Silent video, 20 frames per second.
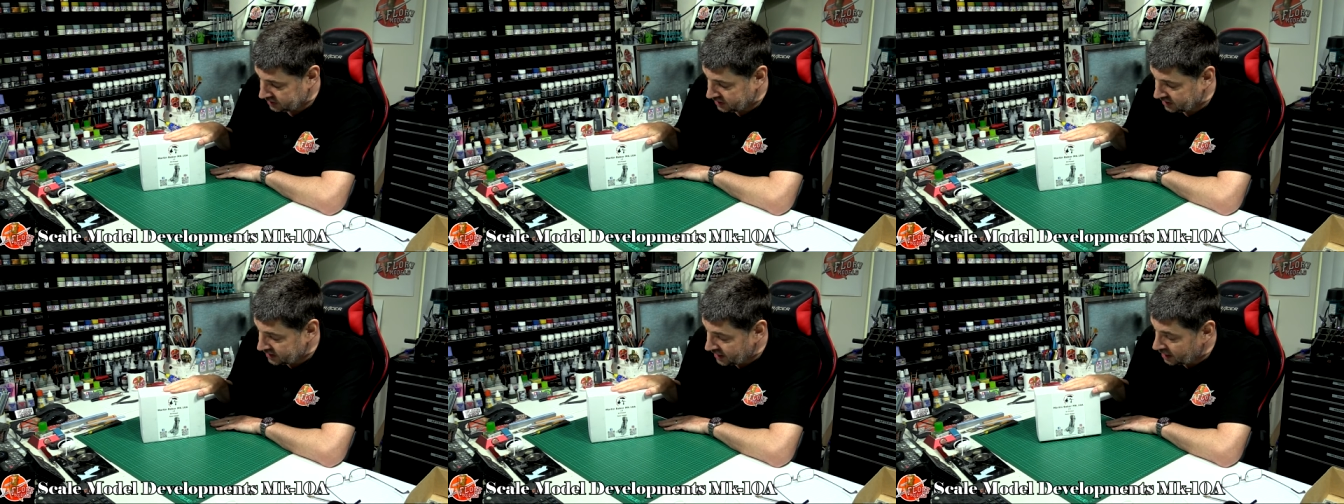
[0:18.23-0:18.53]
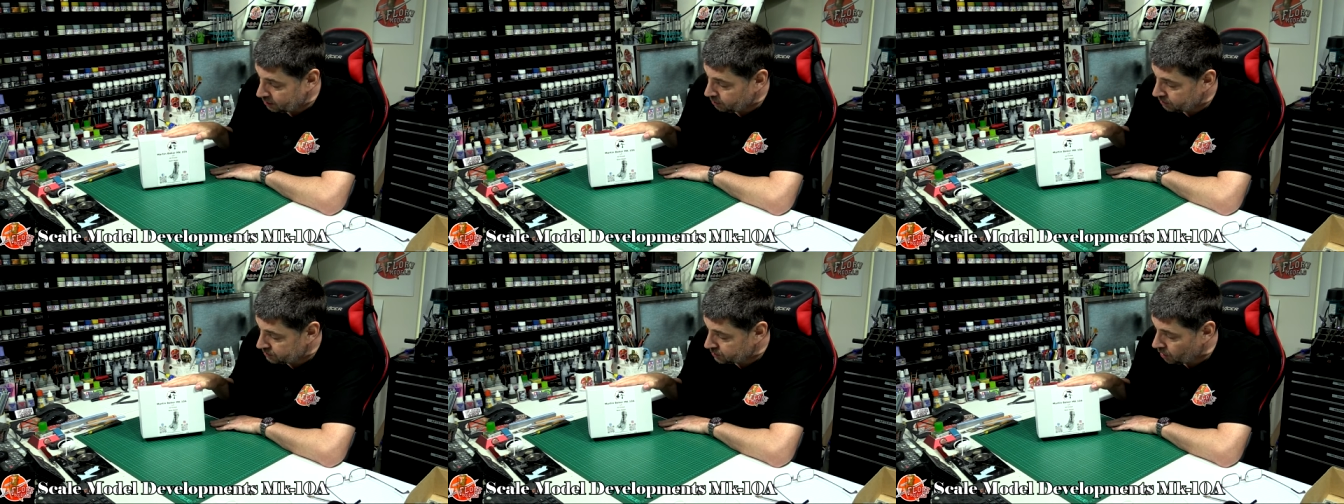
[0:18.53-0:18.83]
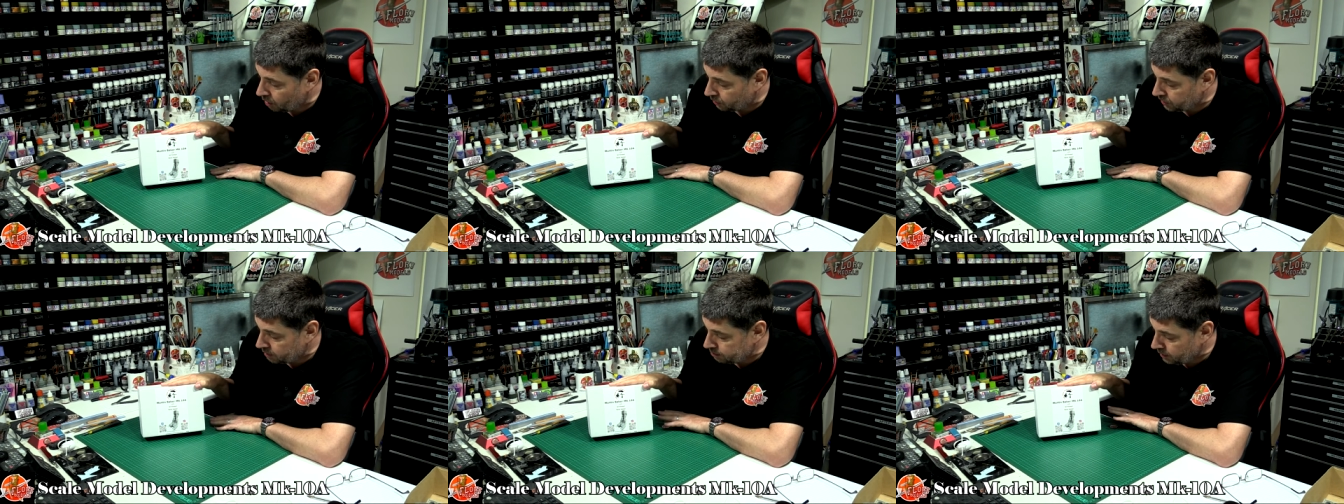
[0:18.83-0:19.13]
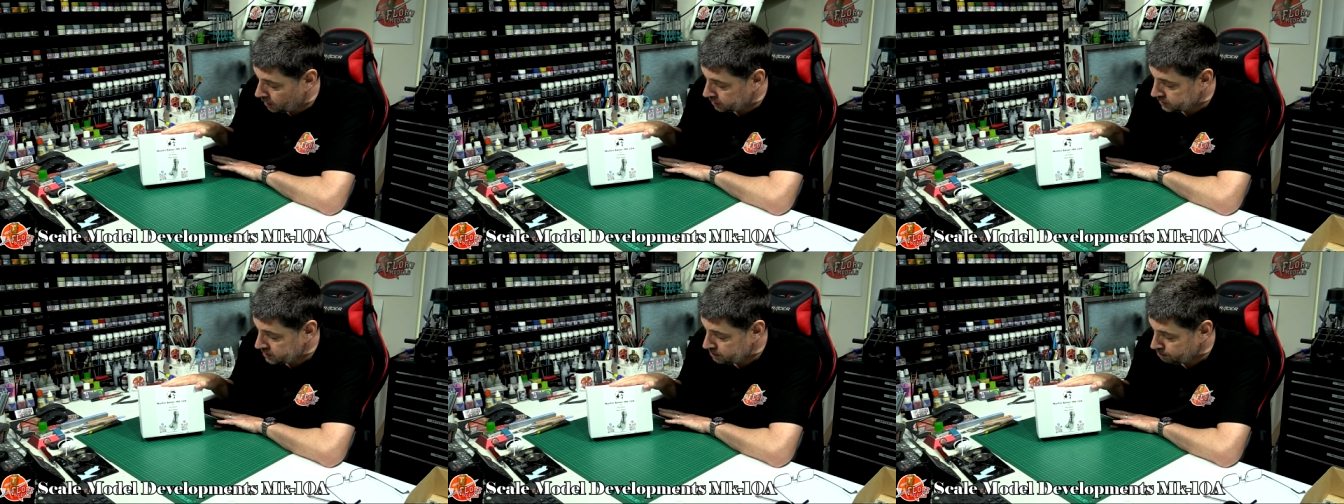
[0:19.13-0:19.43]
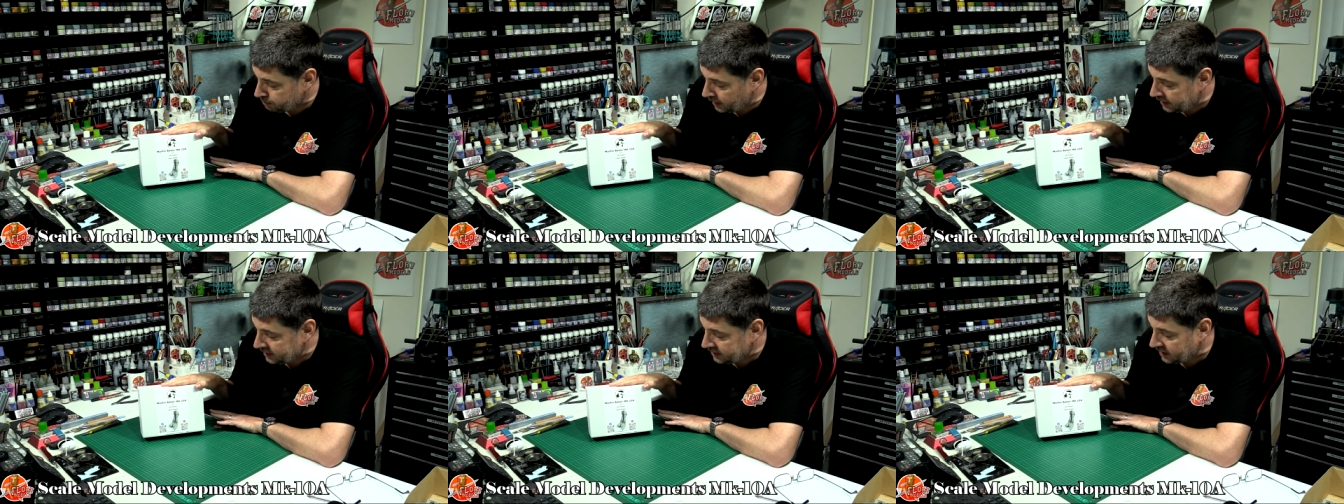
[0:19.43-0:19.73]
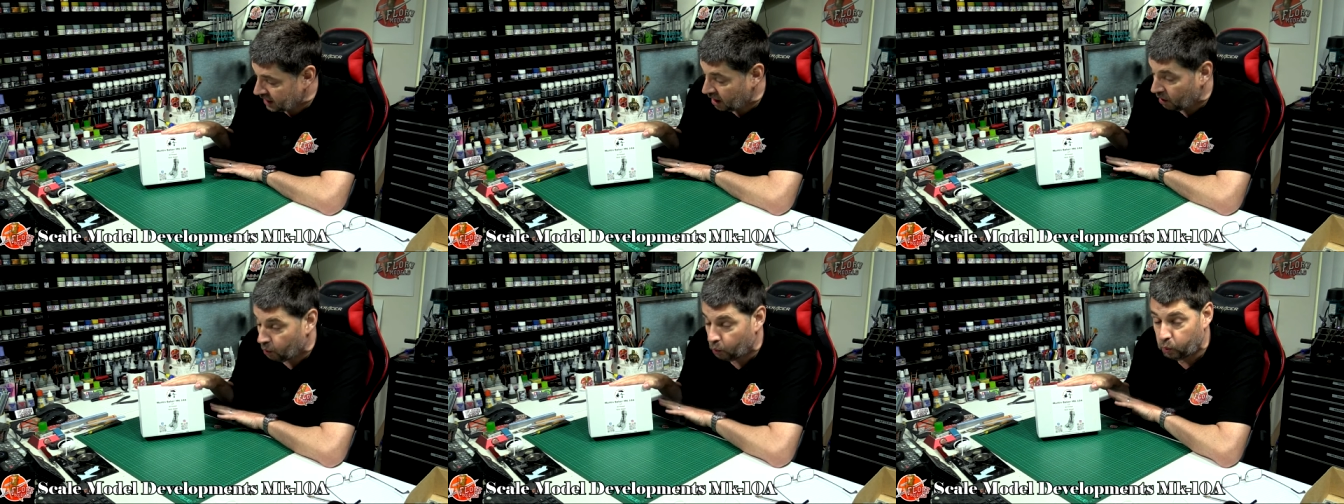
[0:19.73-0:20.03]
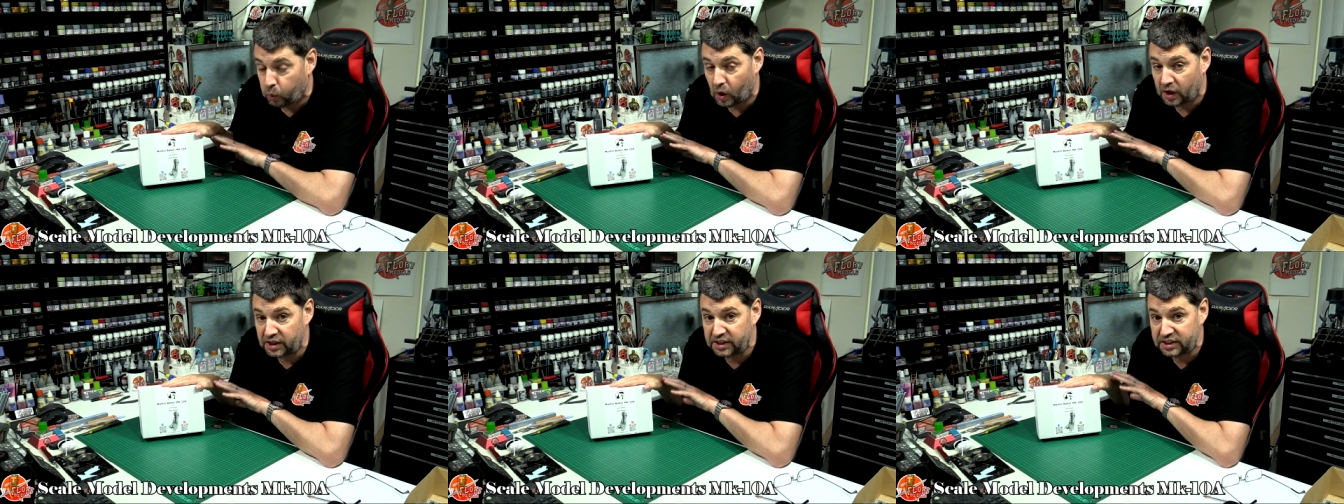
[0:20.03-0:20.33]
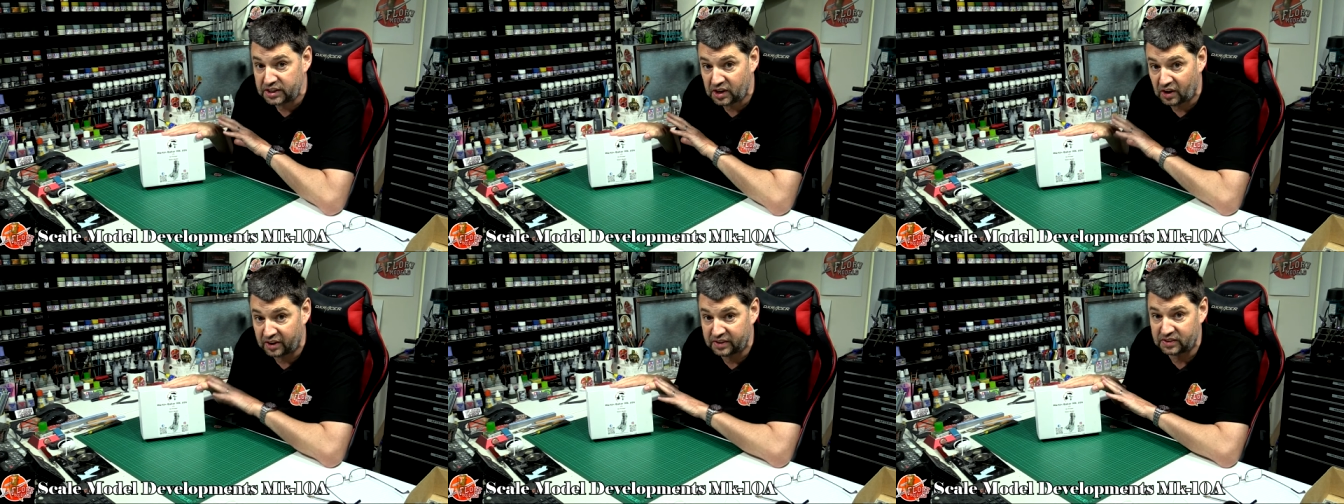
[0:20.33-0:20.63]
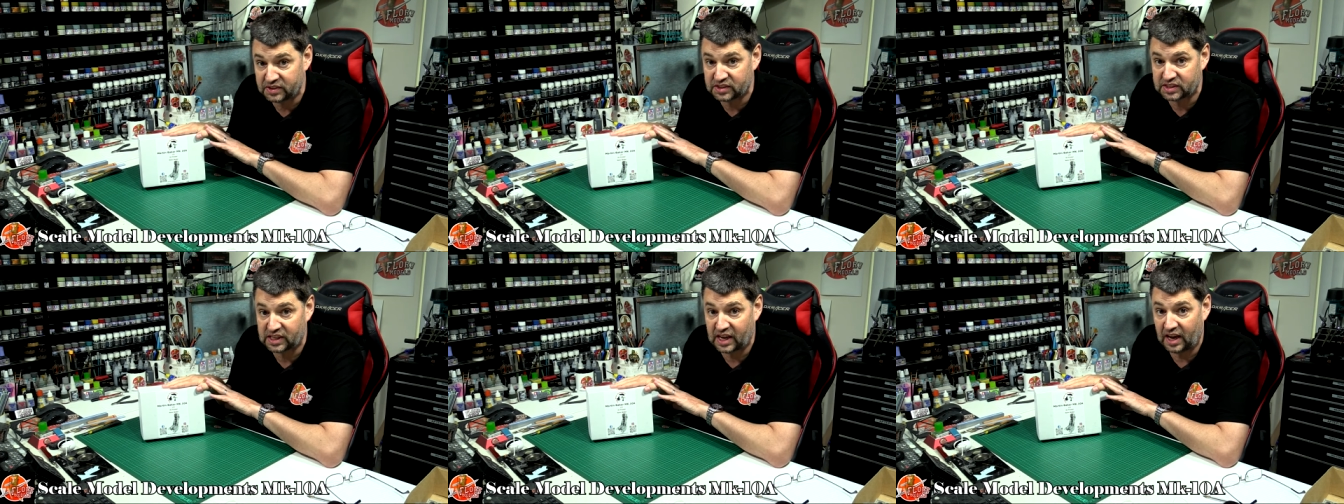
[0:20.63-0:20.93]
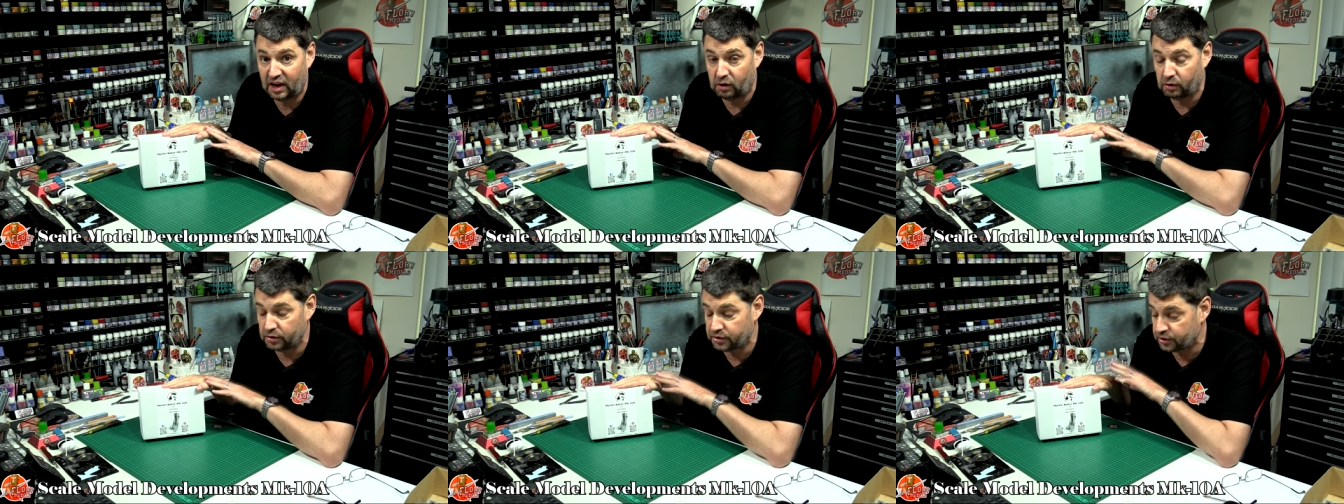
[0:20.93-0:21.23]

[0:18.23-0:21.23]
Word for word: Today we've got the Martin Baker 1/9 scale